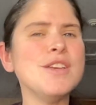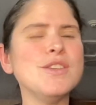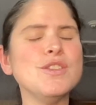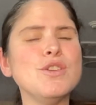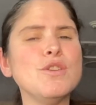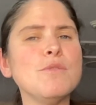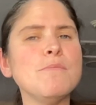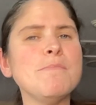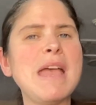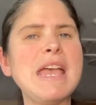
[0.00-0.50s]

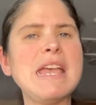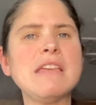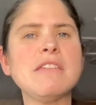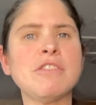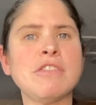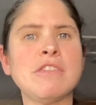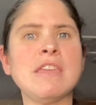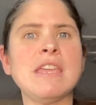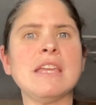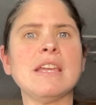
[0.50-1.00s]
you may
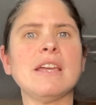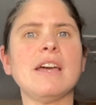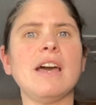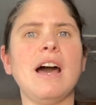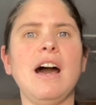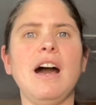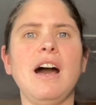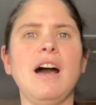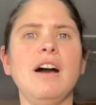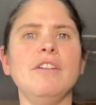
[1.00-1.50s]
think
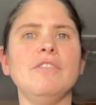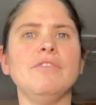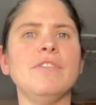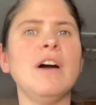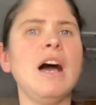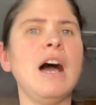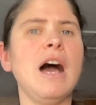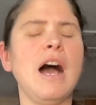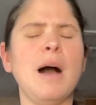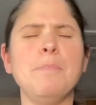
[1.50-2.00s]
of
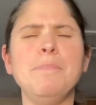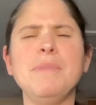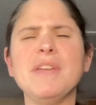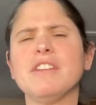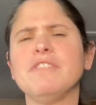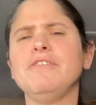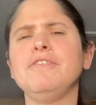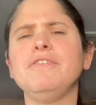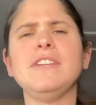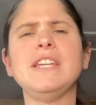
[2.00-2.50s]
a
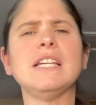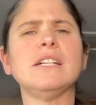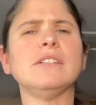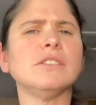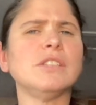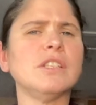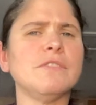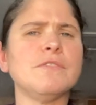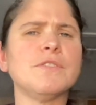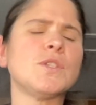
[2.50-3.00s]
big
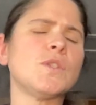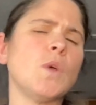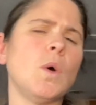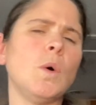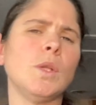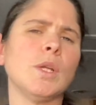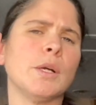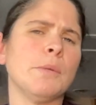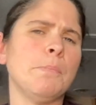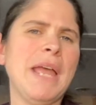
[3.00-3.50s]
field of
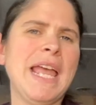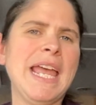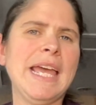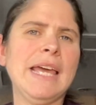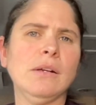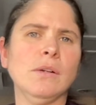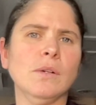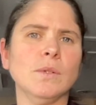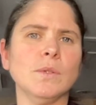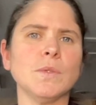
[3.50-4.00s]
solar
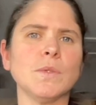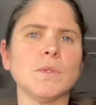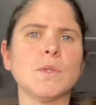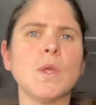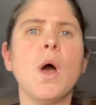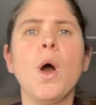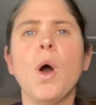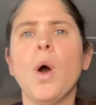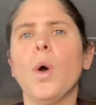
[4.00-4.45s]
panels